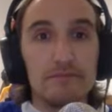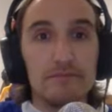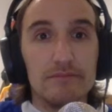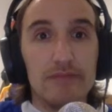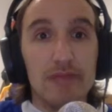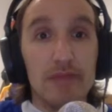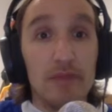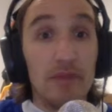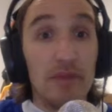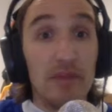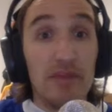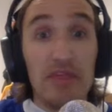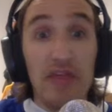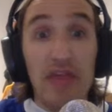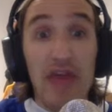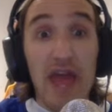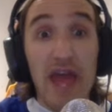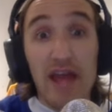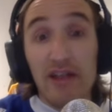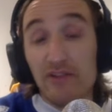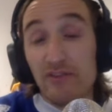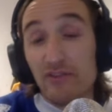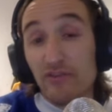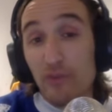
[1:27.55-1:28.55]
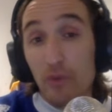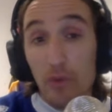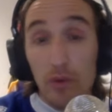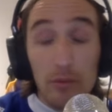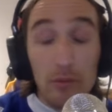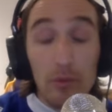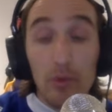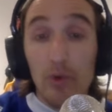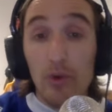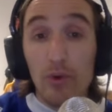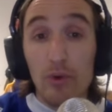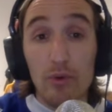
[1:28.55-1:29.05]
I mean, that score
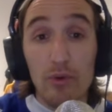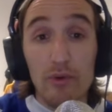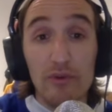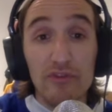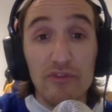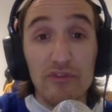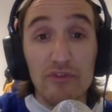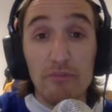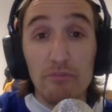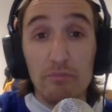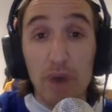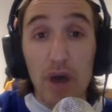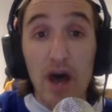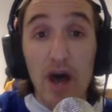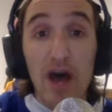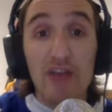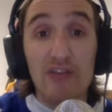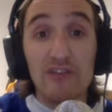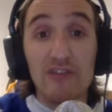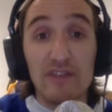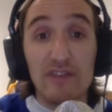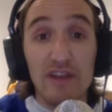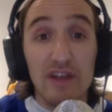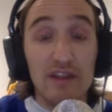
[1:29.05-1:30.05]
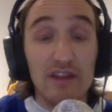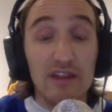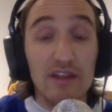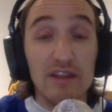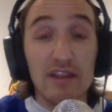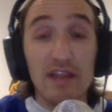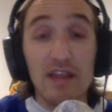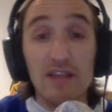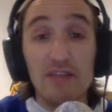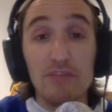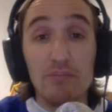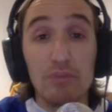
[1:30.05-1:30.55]
more goals than Boston. I think
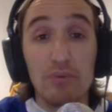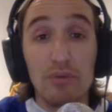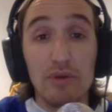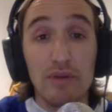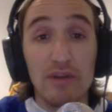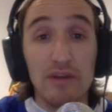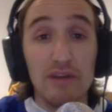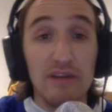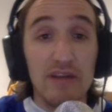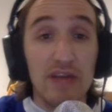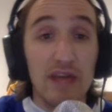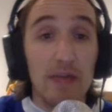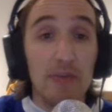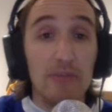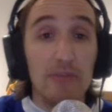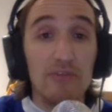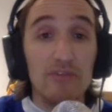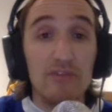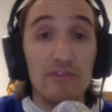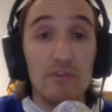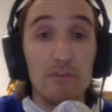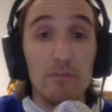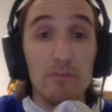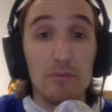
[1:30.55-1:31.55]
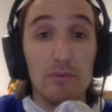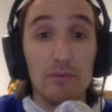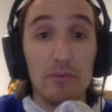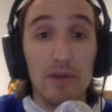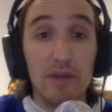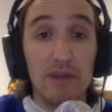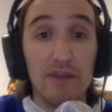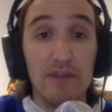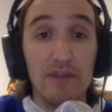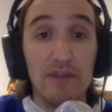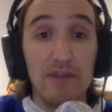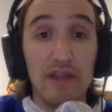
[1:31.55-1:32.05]
that's pretty damn simple
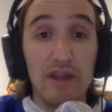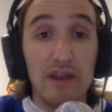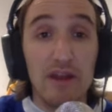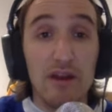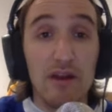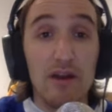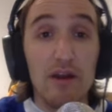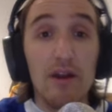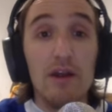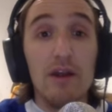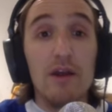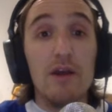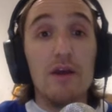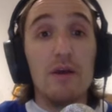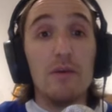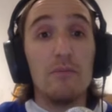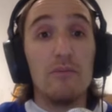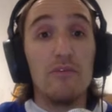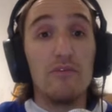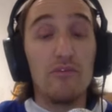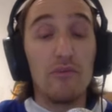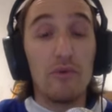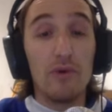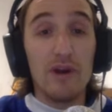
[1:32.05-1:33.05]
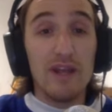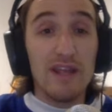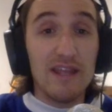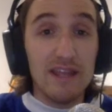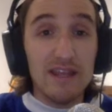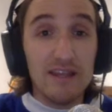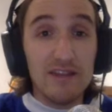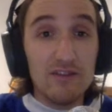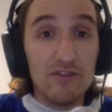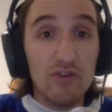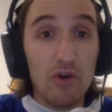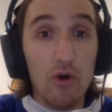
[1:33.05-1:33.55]
right there. Before I
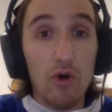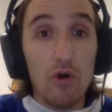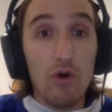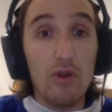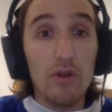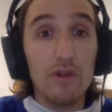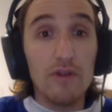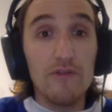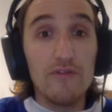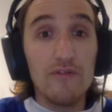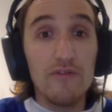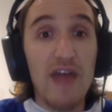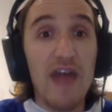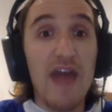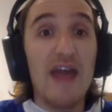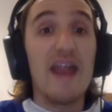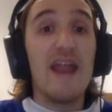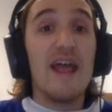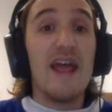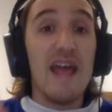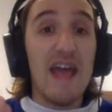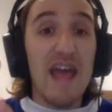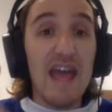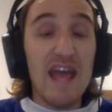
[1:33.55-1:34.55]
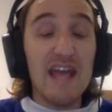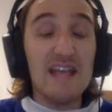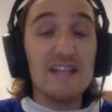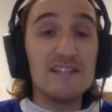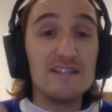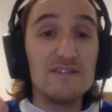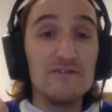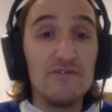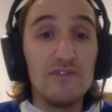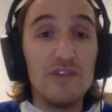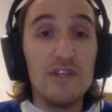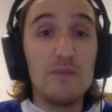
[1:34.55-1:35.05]
get into all of that,
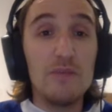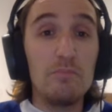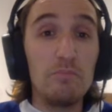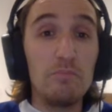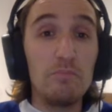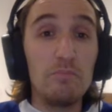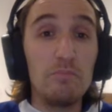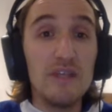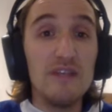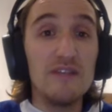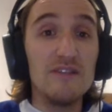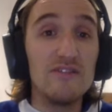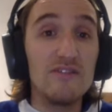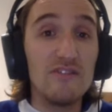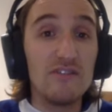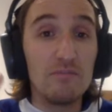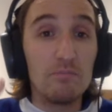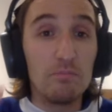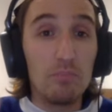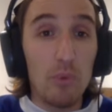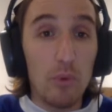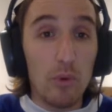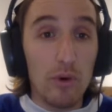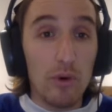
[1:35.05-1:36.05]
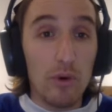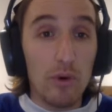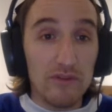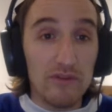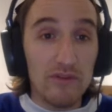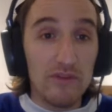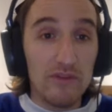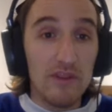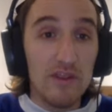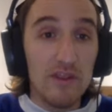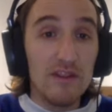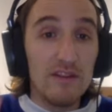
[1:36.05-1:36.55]
SVP
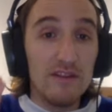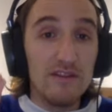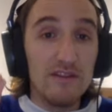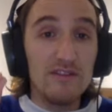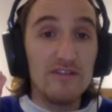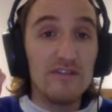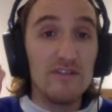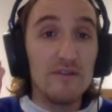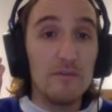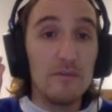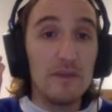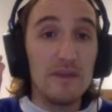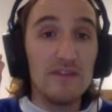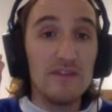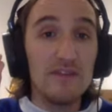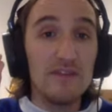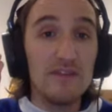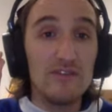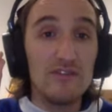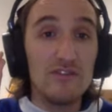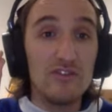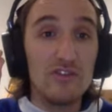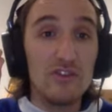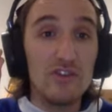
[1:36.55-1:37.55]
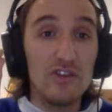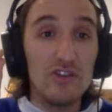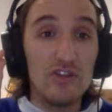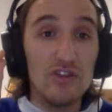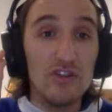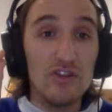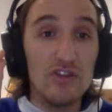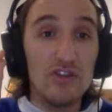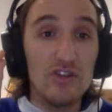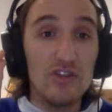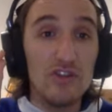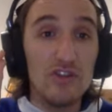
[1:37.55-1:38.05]
Sports, this is a message to
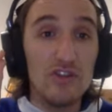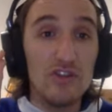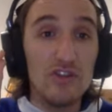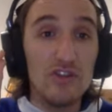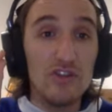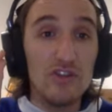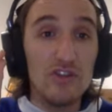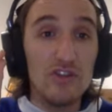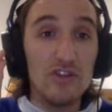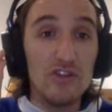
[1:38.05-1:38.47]
you.